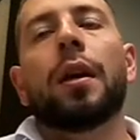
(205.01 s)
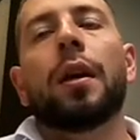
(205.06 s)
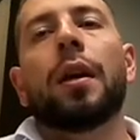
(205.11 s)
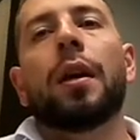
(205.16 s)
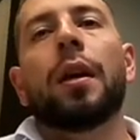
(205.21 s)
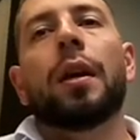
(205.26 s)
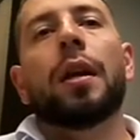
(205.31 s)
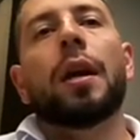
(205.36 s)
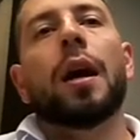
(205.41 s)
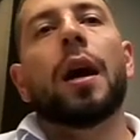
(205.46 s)

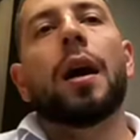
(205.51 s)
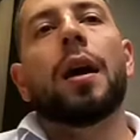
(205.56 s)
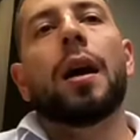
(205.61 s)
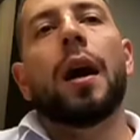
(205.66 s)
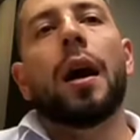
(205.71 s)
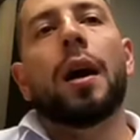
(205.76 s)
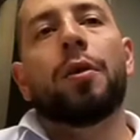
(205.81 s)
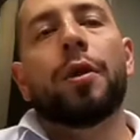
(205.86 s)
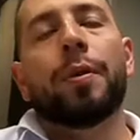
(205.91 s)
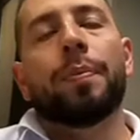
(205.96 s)
in a
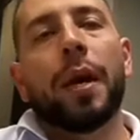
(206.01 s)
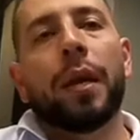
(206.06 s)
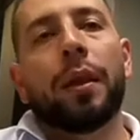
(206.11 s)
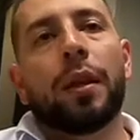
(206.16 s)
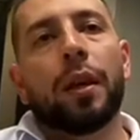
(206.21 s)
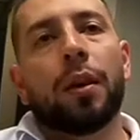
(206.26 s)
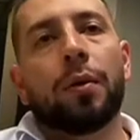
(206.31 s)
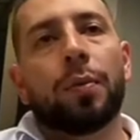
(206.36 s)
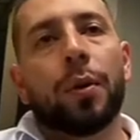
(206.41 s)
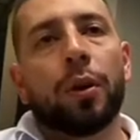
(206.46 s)

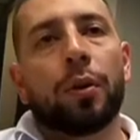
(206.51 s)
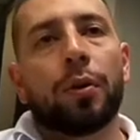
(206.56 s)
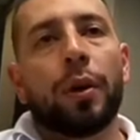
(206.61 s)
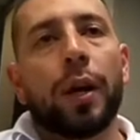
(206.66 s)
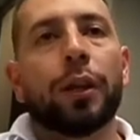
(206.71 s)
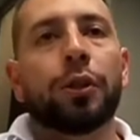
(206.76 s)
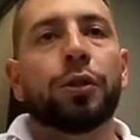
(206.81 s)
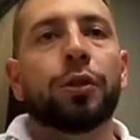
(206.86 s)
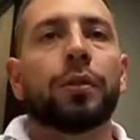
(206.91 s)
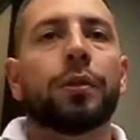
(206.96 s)
arithmetic
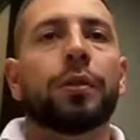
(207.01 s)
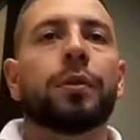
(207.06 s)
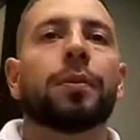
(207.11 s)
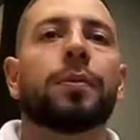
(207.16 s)
progression.